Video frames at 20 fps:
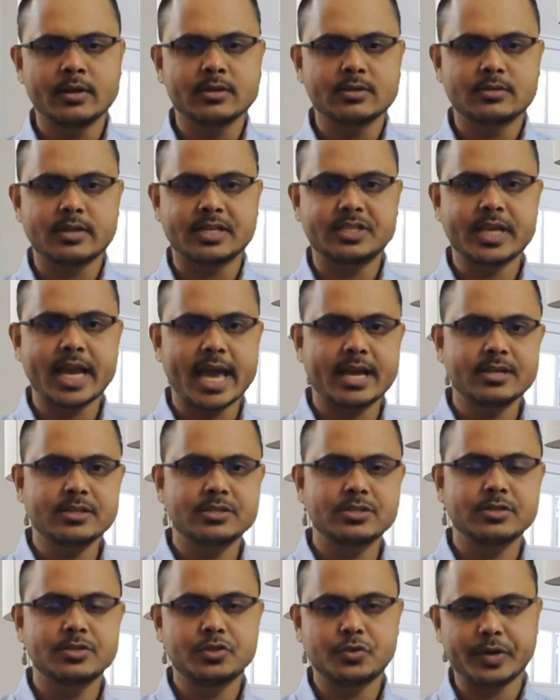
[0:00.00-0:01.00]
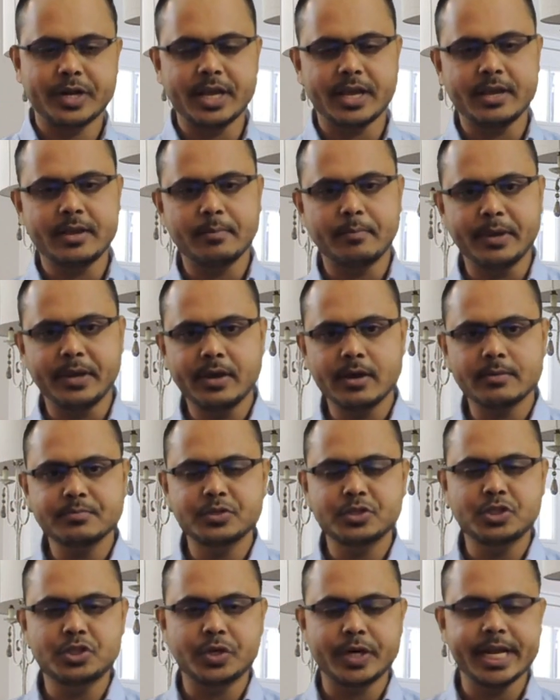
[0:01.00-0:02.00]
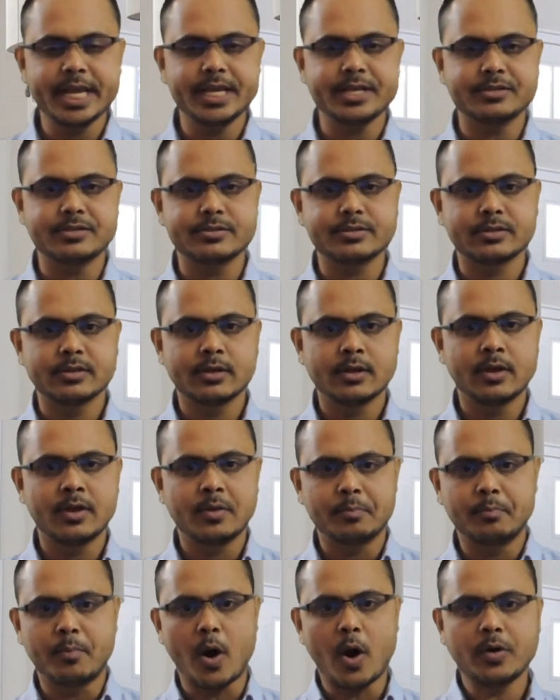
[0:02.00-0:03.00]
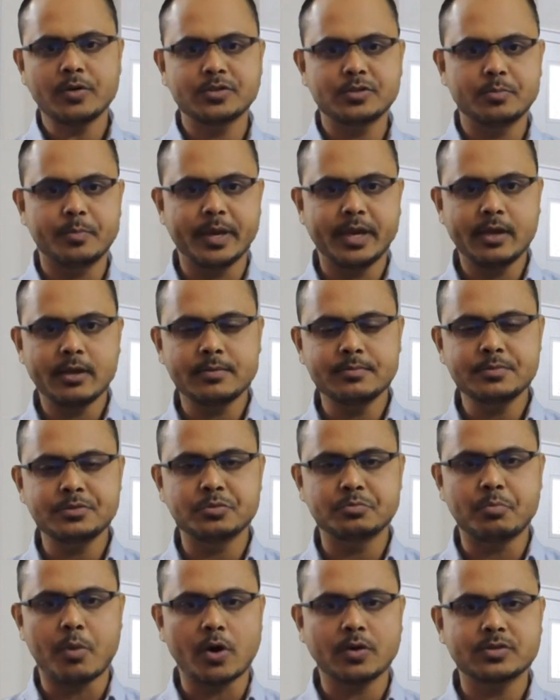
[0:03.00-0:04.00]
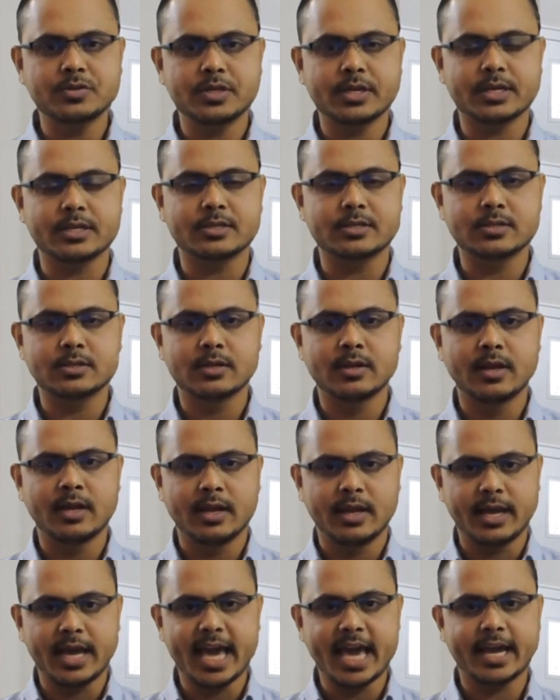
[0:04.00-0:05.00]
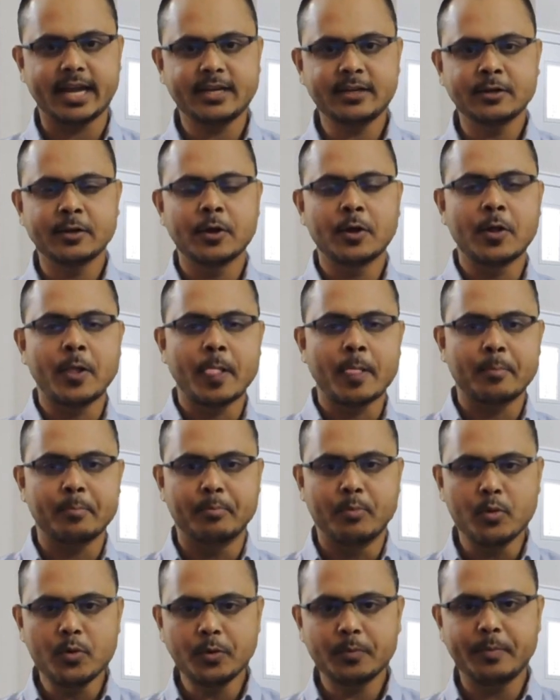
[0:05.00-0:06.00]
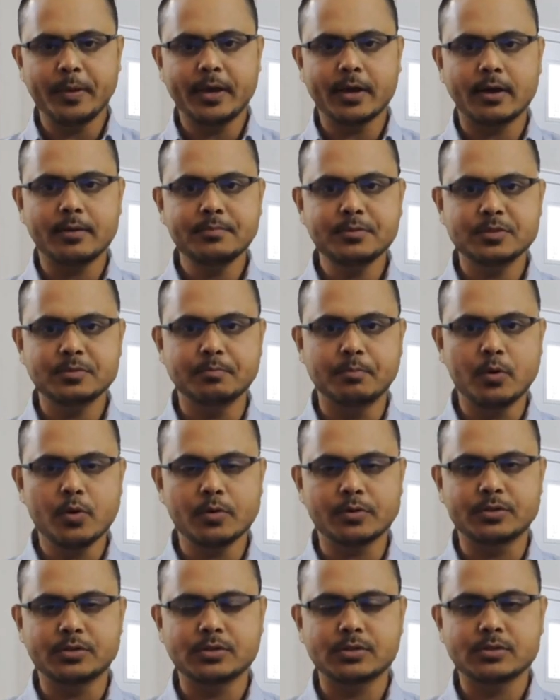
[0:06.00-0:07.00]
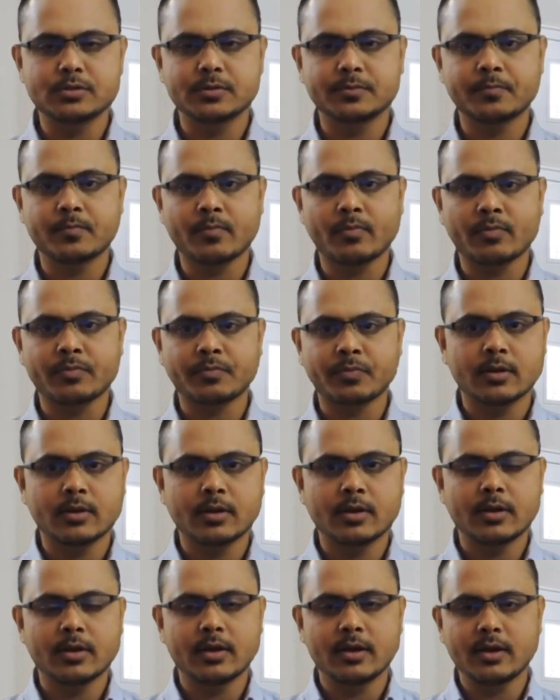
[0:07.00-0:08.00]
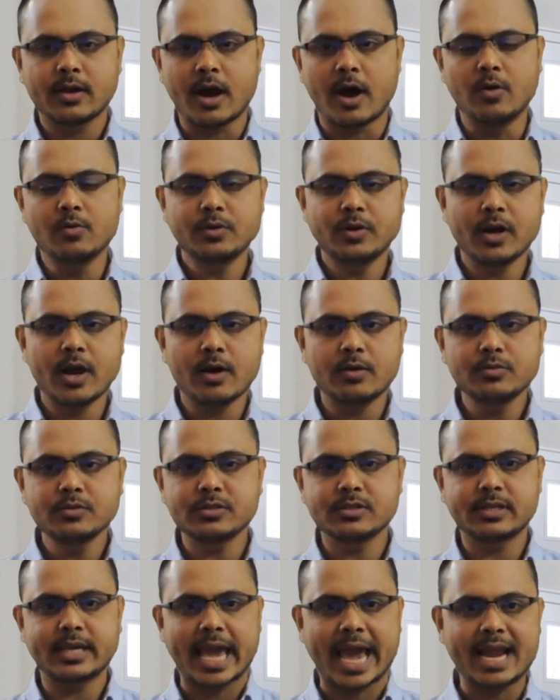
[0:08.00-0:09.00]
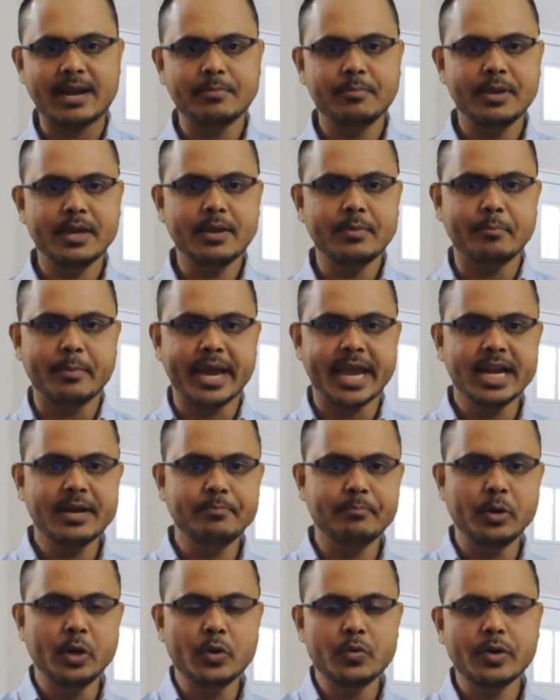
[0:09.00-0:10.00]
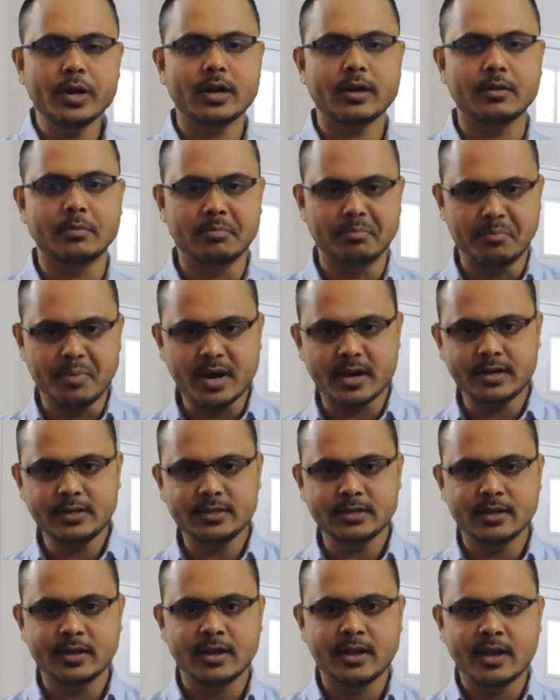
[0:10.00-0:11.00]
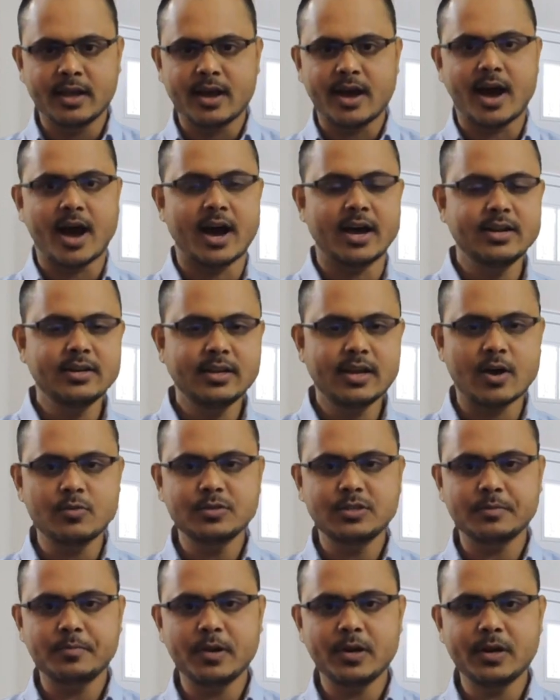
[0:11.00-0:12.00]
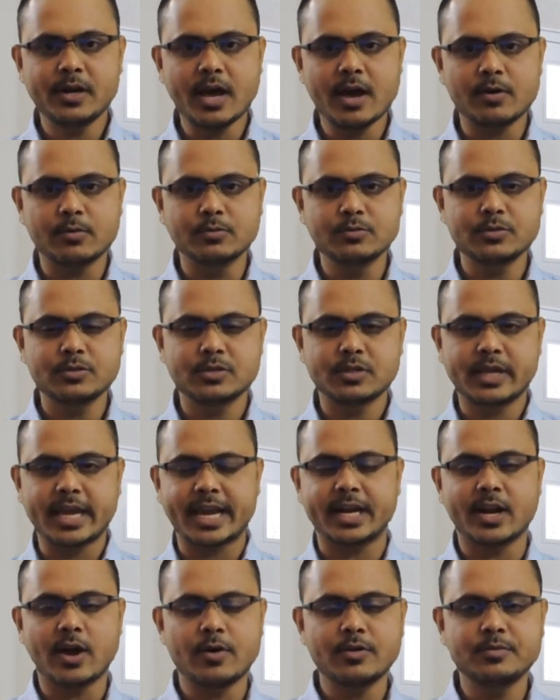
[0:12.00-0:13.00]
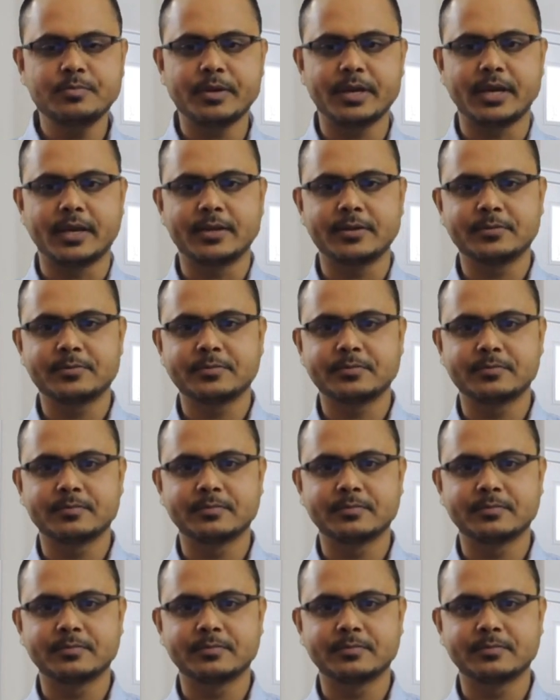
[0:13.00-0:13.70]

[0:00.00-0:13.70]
such as tree becomes trees, box becomes boxes, and book becomes books. Count nouns can be made plural, but uncountable nouns cannot be.